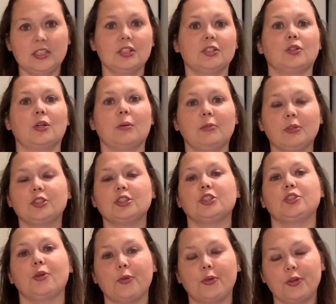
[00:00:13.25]
so I'm going to
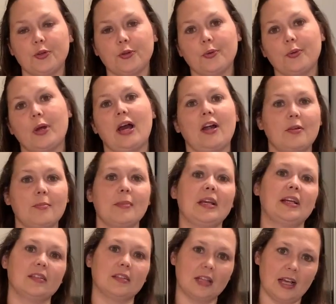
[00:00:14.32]
show you how to make
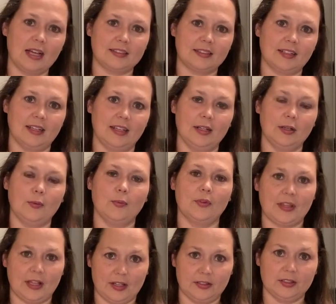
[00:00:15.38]
a latte
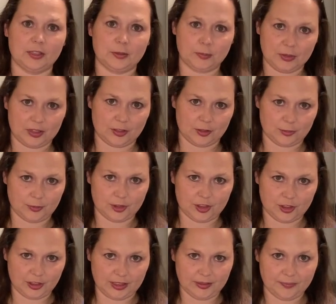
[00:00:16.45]
without an espresso
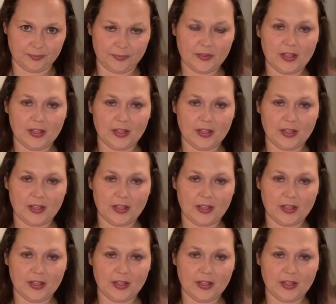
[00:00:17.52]
machine.